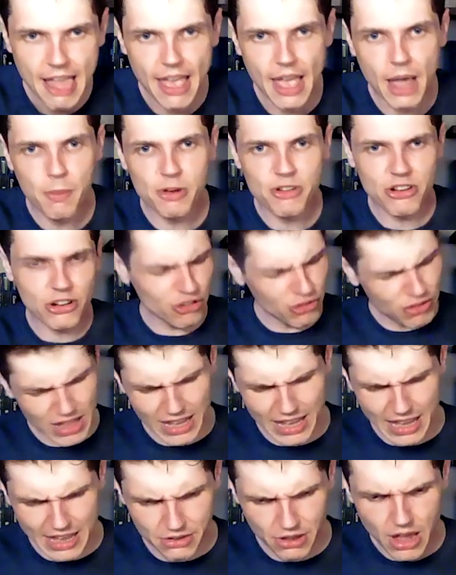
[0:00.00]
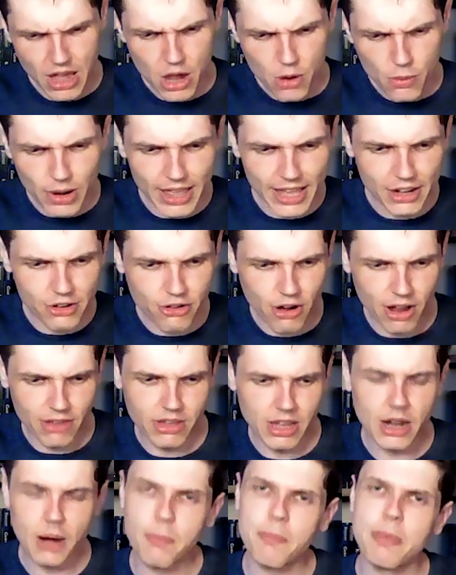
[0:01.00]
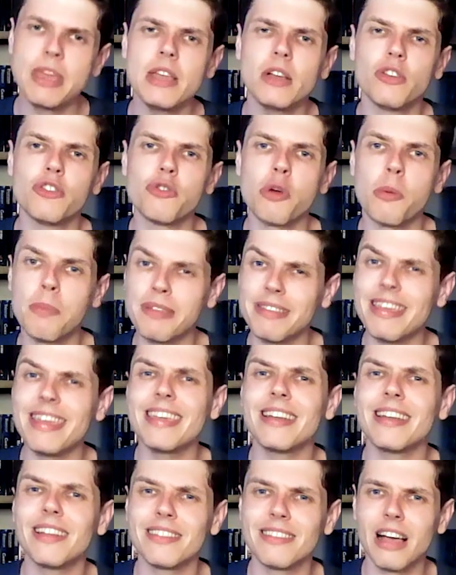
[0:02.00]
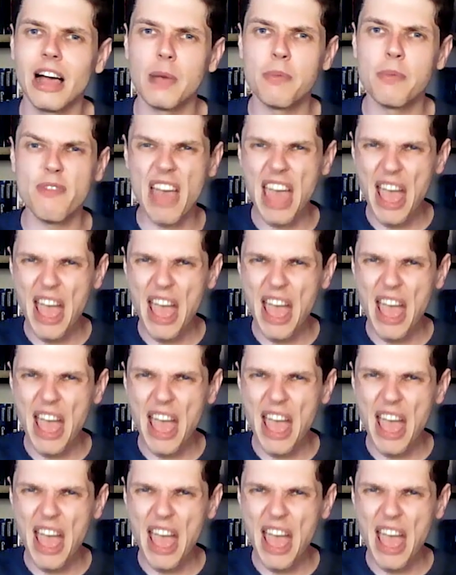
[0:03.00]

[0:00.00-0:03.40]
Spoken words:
Which I just think is really interesting and appeals to a particular type of